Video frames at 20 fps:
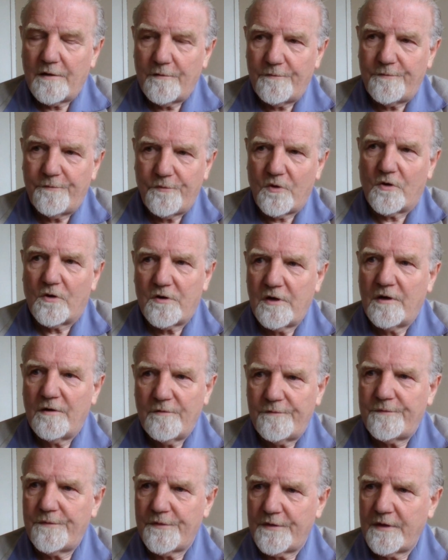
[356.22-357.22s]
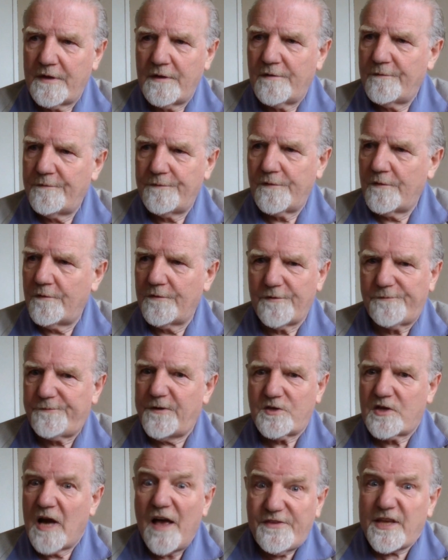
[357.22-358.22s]
fork for the
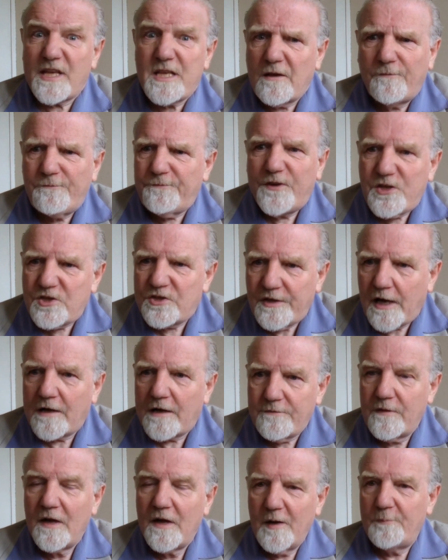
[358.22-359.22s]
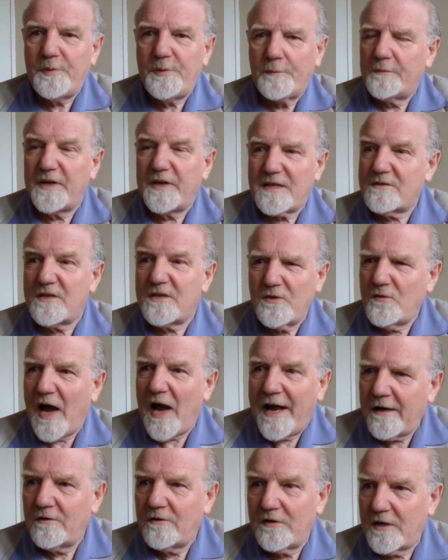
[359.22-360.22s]
fish, that's a fish knife. And people get so
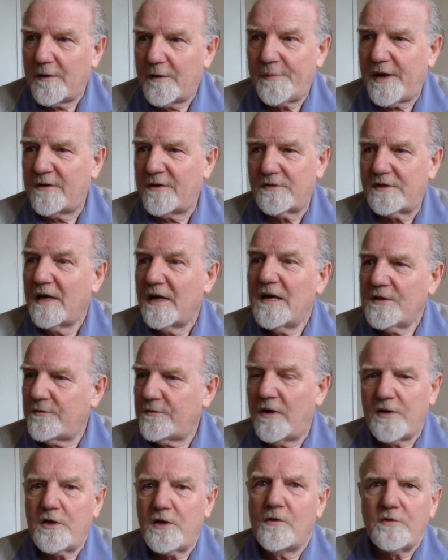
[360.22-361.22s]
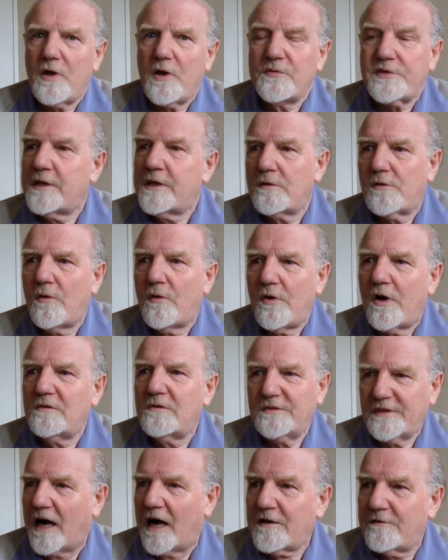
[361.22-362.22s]
angry about, you're using the
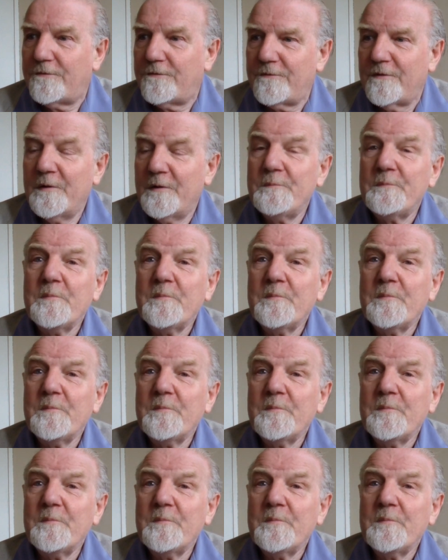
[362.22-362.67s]
wrong knife.